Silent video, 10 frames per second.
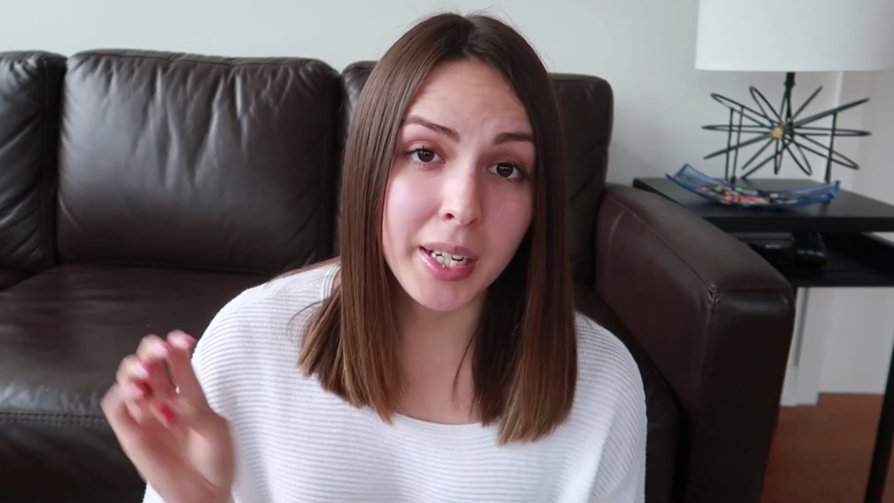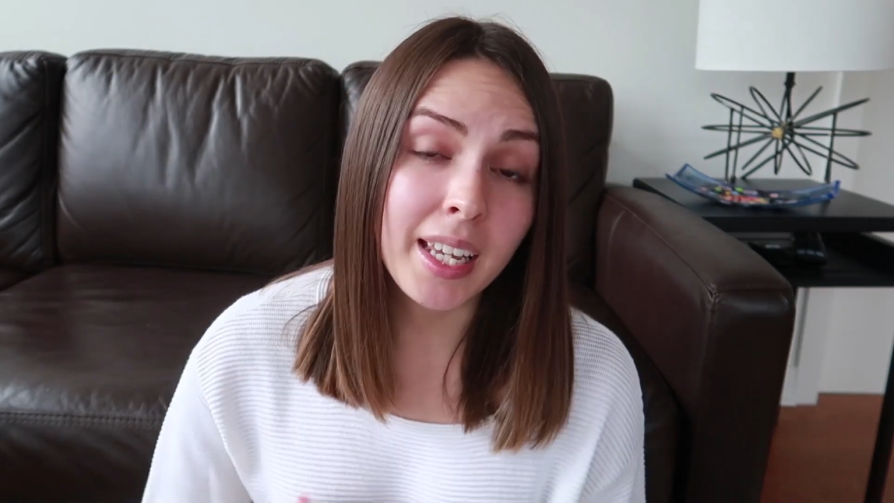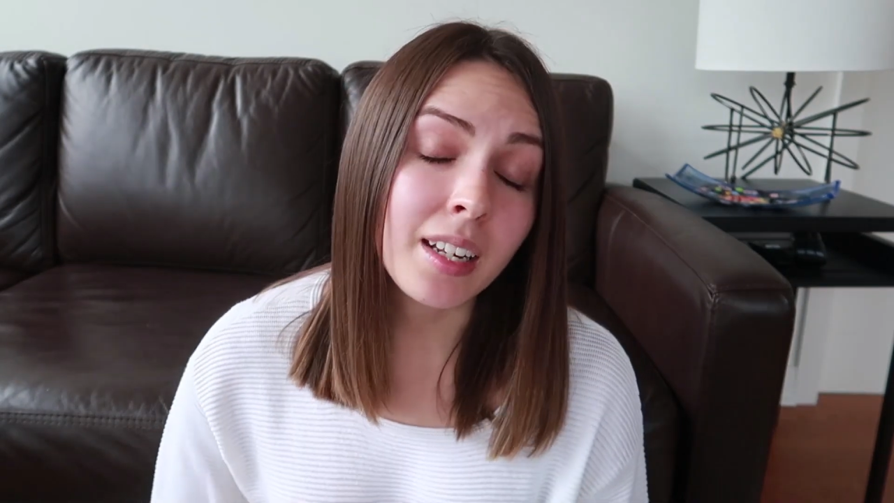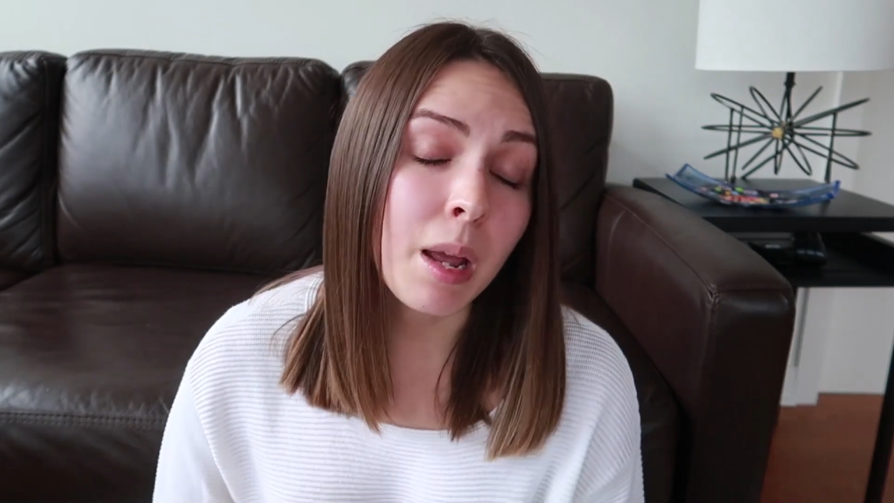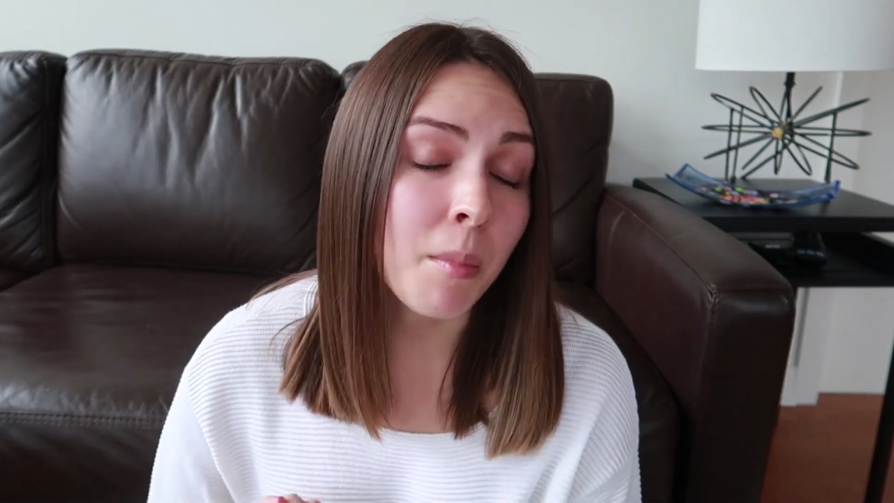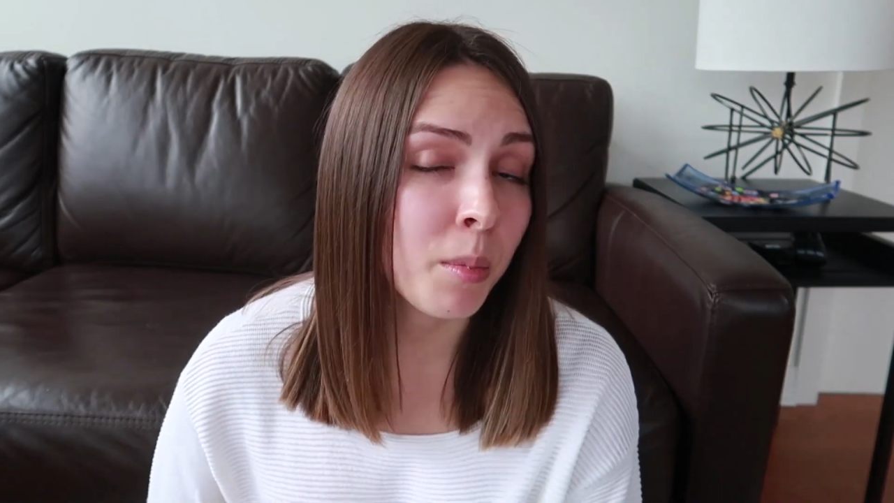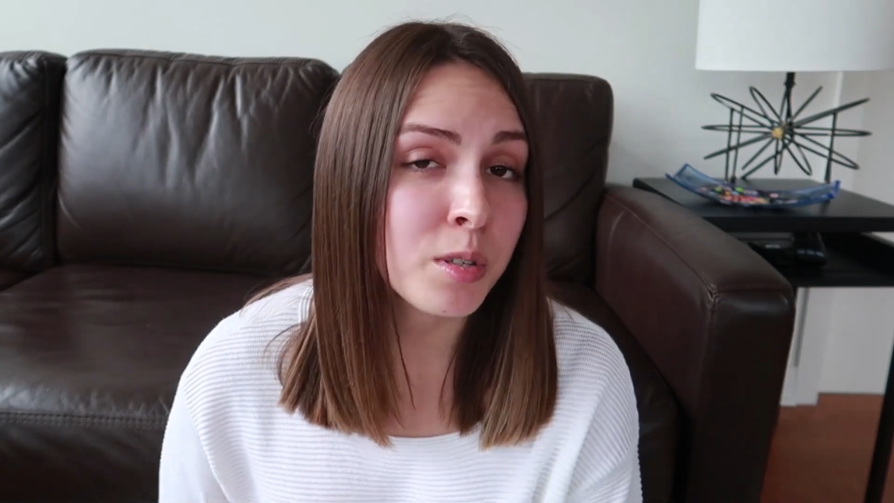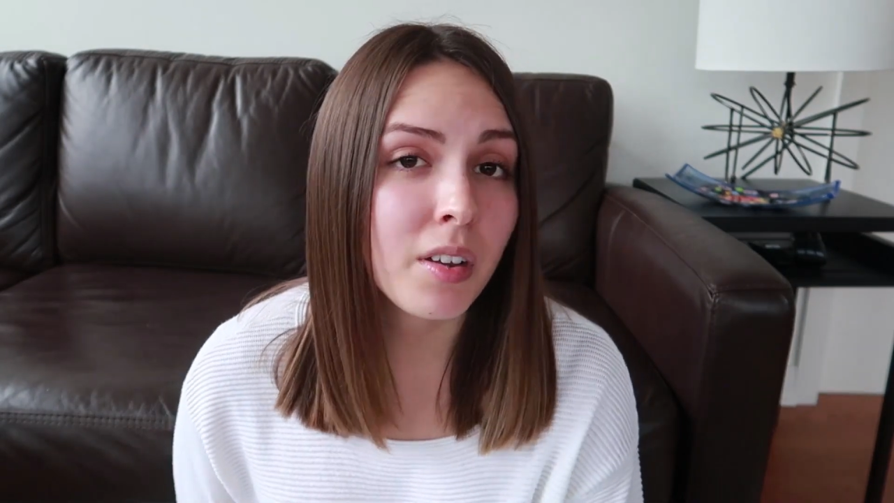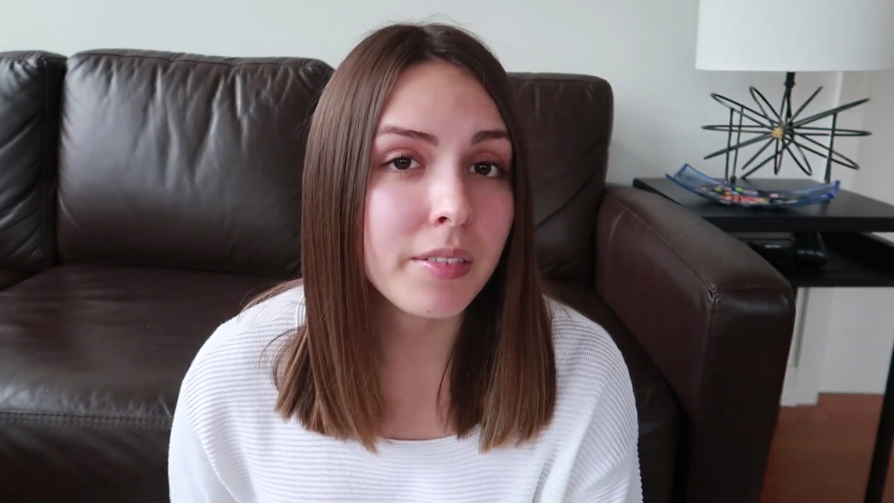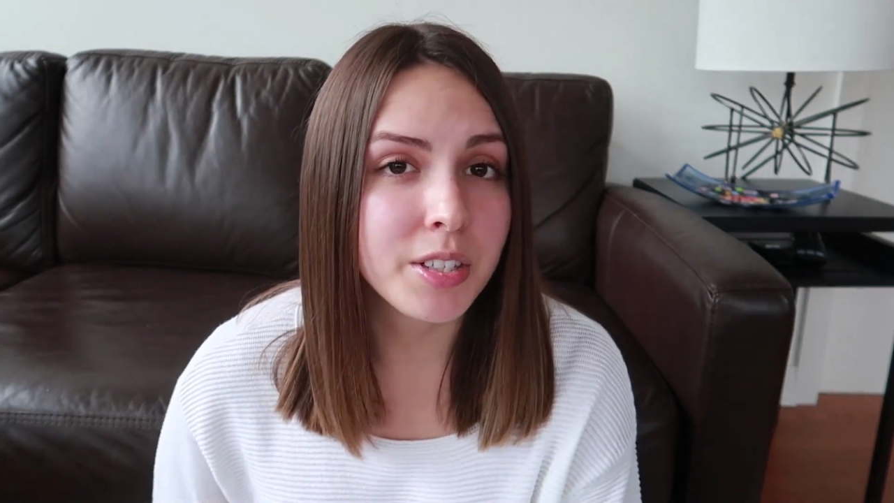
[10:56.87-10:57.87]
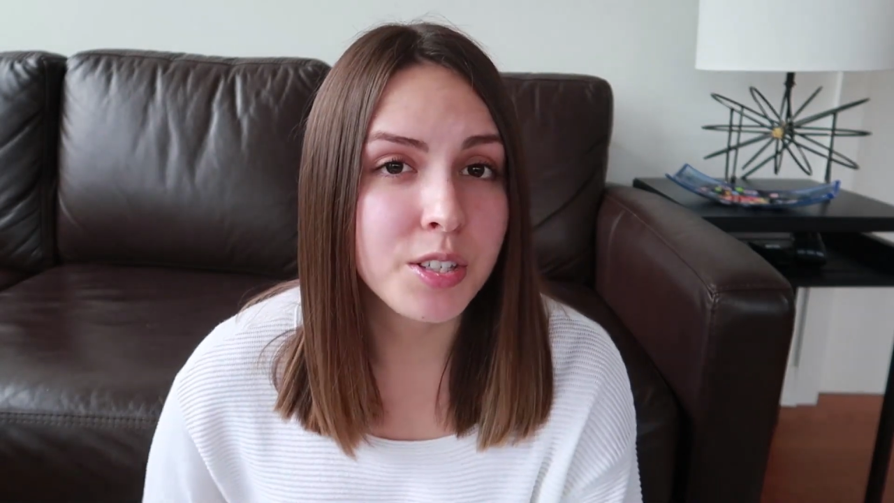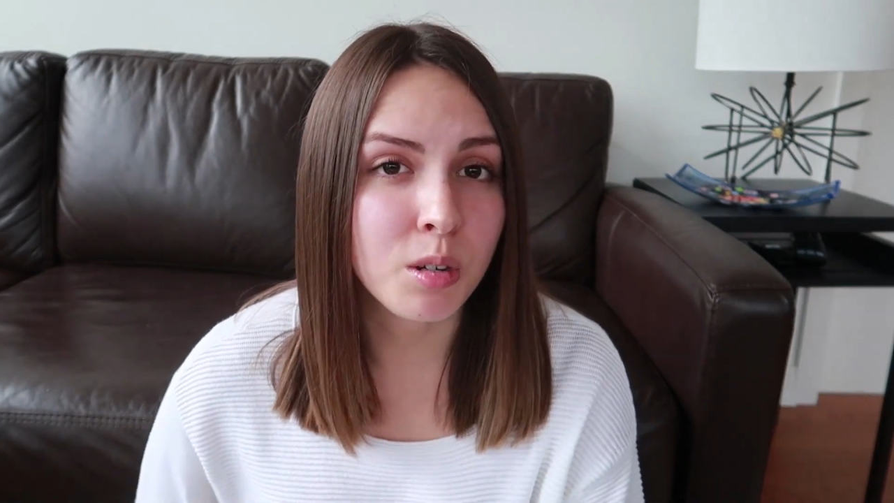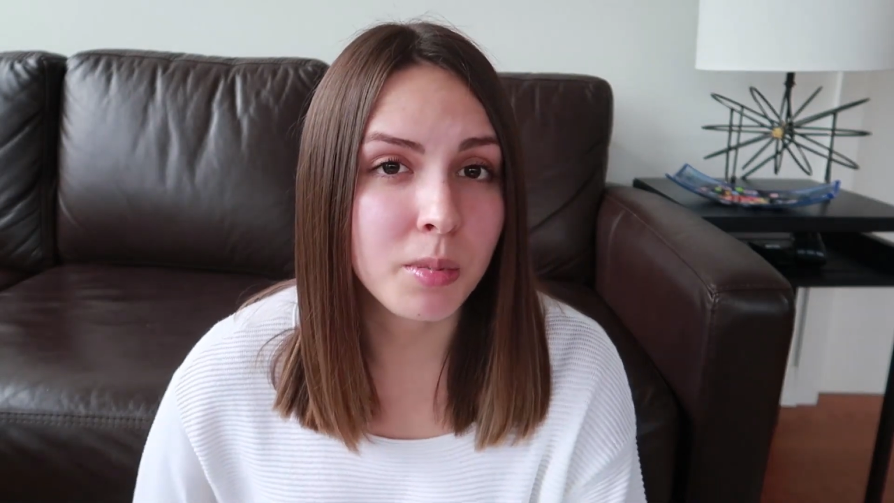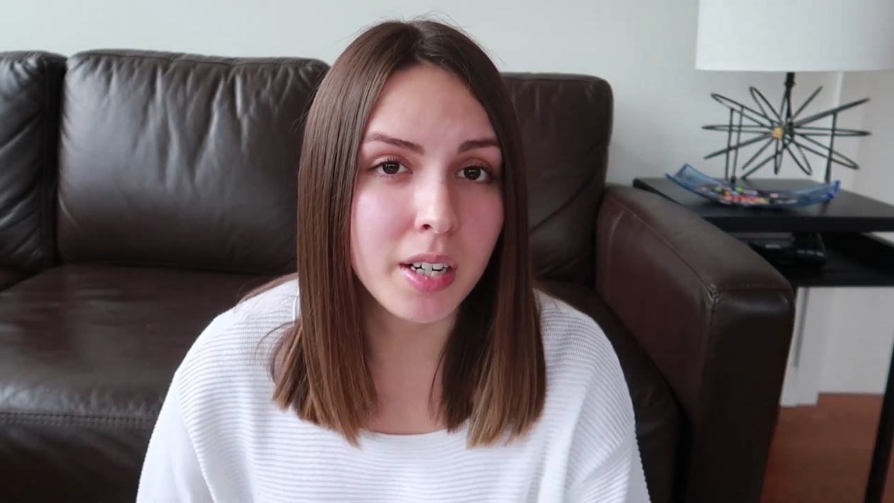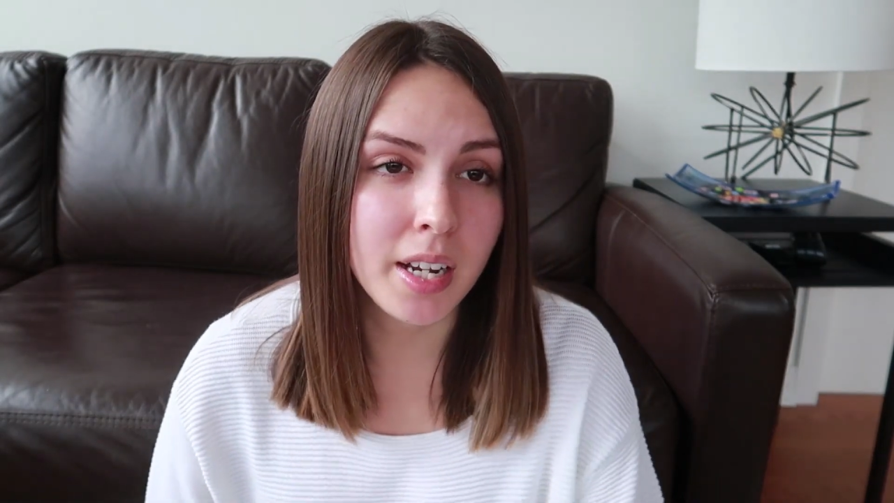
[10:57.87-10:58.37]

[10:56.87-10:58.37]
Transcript: But again, I'm almost 5 years sober,